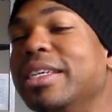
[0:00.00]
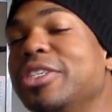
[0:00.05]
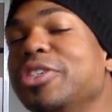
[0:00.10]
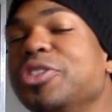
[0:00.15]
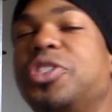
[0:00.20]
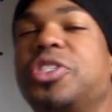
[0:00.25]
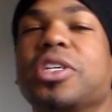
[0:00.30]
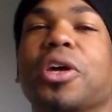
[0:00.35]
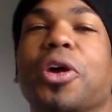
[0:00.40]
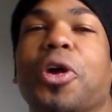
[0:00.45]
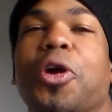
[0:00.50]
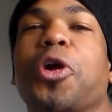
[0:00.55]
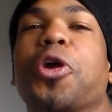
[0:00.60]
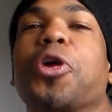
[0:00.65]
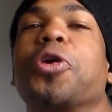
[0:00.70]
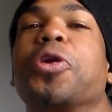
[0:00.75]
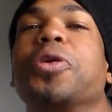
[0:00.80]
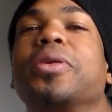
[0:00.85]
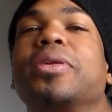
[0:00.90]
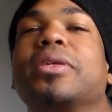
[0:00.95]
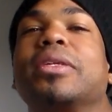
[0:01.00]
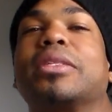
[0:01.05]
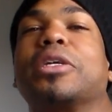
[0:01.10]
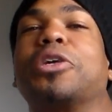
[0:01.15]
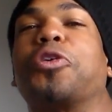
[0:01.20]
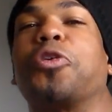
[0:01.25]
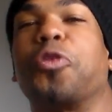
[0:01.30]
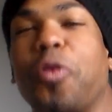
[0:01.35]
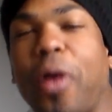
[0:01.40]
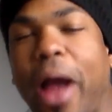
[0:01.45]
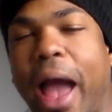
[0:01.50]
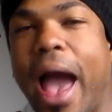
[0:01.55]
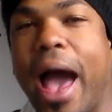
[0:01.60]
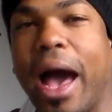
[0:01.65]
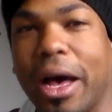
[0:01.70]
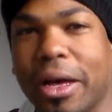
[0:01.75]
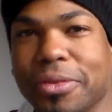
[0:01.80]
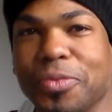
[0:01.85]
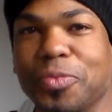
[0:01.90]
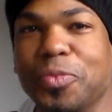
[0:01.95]
You should have heard the
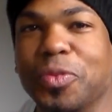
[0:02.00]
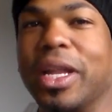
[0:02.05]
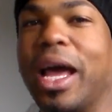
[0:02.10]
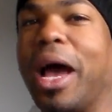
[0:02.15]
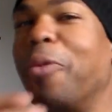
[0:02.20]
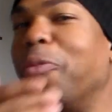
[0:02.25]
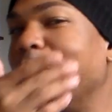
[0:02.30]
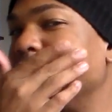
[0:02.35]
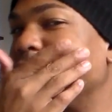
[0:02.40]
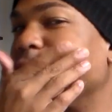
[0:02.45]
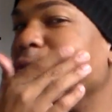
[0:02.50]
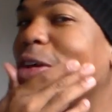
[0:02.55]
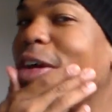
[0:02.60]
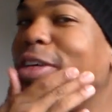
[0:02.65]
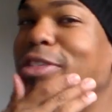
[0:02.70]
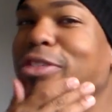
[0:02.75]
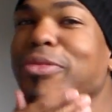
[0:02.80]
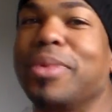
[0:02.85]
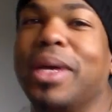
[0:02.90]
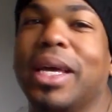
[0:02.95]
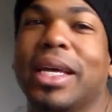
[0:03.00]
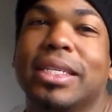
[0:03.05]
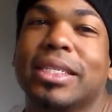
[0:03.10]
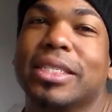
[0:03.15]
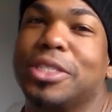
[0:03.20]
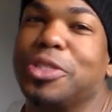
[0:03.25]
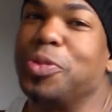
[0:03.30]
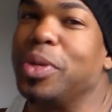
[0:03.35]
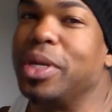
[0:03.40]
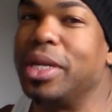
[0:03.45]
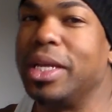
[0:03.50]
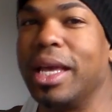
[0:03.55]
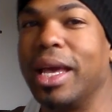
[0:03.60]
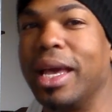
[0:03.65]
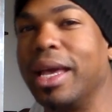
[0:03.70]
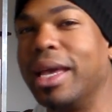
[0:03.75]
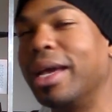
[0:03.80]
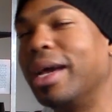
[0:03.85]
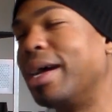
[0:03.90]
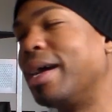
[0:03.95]
crowd when I went to WrestleMania
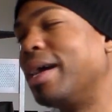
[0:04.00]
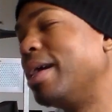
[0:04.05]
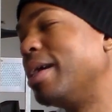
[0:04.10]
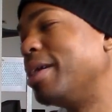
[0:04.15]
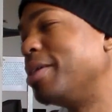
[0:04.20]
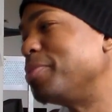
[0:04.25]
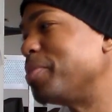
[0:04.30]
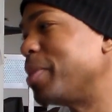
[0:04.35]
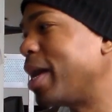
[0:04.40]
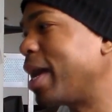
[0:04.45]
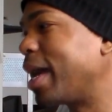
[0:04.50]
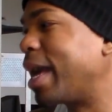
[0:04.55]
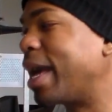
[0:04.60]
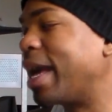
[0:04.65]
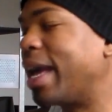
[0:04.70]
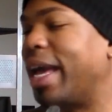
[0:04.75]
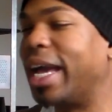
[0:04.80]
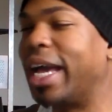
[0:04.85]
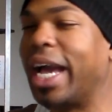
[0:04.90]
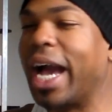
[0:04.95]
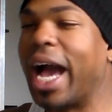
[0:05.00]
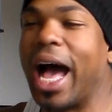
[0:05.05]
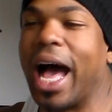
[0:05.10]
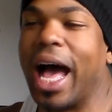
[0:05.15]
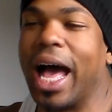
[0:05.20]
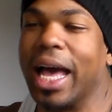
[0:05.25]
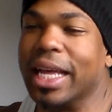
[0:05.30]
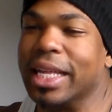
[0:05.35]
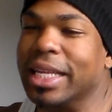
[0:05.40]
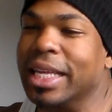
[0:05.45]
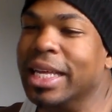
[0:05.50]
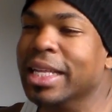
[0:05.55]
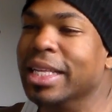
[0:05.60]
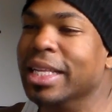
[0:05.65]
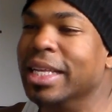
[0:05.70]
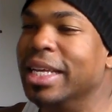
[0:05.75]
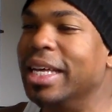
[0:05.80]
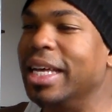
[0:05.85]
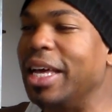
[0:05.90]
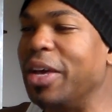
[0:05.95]
28. Oh my God.
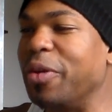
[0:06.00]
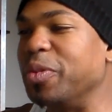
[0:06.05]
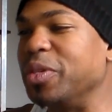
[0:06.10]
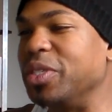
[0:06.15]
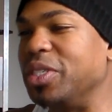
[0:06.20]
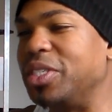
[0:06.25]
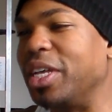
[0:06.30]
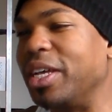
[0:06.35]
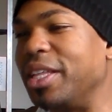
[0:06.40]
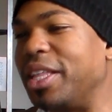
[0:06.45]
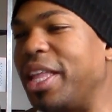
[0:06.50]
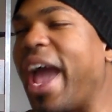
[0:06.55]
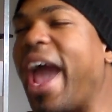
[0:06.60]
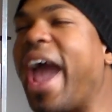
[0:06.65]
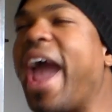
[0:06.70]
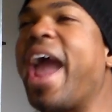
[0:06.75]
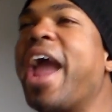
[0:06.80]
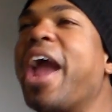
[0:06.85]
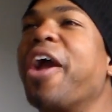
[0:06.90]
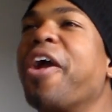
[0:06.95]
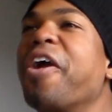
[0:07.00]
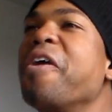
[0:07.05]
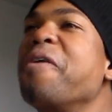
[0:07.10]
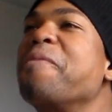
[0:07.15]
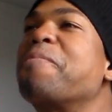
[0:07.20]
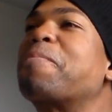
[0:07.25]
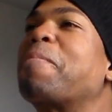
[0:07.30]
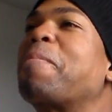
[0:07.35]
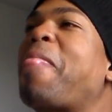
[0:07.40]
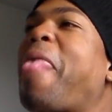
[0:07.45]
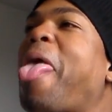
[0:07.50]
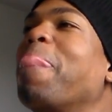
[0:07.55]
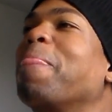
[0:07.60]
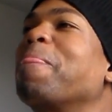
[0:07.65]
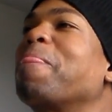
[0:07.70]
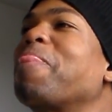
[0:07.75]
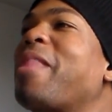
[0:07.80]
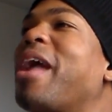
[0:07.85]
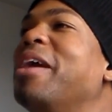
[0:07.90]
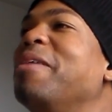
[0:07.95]
It was, the air
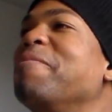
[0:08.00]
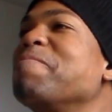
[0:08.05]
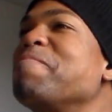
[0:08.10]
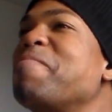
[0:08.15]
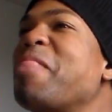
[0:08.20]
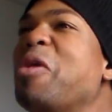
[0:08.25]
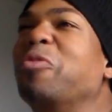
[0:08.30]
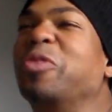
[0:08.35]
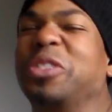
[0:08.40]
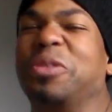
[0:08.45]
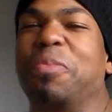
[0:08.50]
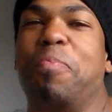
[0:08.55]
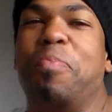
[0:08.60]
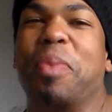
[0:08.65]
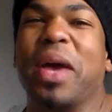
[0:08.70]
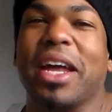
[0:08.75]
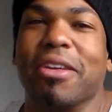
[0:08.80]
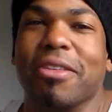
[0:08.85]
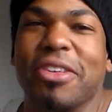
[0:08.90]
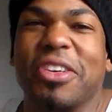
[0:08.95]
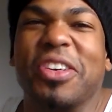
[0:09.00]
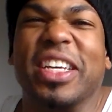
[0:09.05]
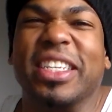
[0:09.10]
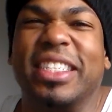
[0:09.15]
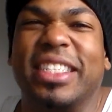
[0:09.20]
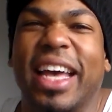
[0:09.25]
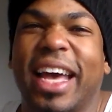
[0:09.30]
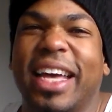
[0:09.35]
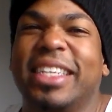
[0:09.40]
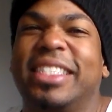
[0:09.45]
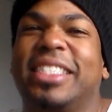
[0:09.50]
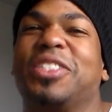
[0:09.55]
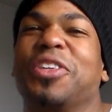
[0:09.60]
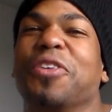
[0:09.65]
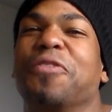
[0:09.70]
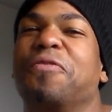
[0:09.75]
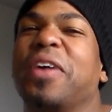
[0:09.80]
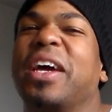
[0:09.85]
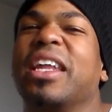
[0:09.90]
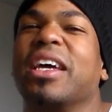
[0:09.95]
was bitter. You could taste
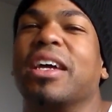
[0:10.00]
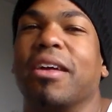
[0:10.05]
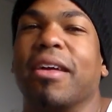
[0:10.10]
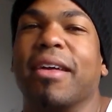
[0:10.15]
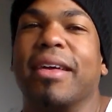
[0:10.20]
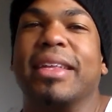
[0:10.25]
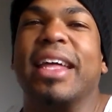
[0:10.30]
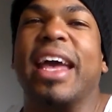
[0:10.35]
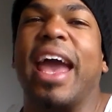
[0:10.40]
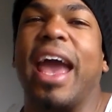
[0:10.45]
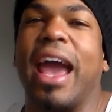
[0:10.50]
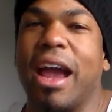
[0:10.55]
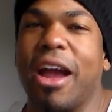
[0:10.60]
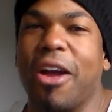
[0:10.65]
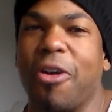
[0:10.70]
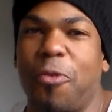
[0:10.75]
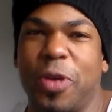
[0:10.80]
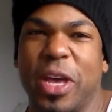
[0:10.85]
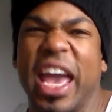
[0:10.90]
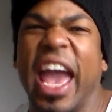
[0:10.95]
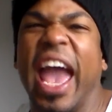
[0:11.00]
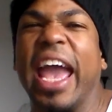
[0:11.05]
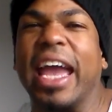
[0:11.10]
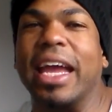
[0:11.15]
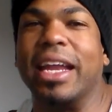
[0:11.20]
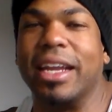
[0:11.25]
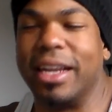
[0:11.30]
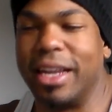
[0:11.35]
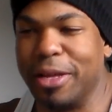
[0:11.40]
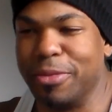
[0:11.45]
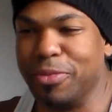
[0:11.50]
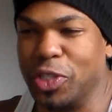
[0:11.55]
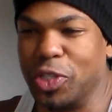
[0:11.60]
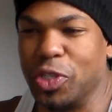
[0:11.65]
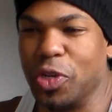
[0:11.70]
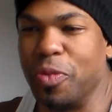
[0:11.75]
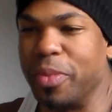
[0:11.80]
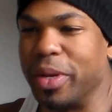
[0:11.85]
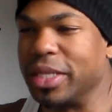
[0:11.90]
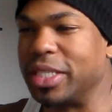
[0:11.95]
the vinegar in the air. We hated him
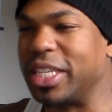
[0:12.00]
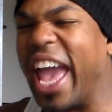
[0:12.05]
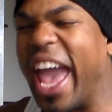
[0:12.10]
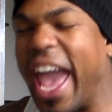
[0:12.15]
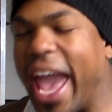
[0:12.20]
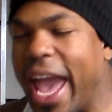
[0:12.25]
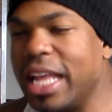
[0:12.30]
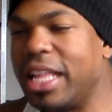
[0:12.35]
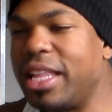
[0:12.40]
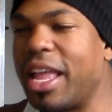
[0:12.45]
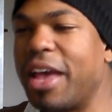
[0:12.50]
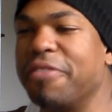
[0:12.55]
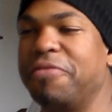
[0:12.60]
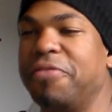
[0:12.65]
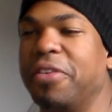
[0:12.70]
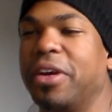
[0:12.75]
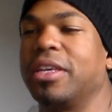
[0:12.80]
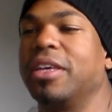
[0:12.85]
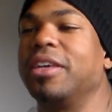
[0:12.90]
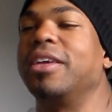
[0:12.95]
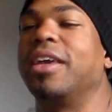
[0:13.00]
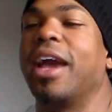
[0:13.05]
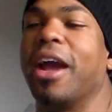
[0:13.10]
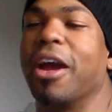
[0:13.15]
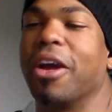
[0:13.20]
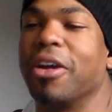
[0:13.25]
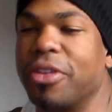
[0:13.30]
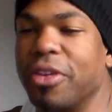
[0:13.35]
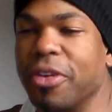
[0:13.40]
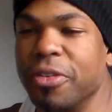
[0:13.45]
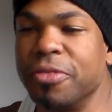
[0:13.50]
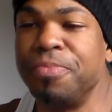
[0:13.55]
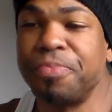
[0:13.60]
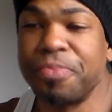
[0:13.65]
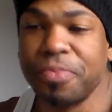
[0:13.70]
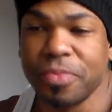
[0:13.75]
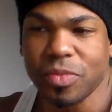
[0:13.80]
so much. I hate that fucking character.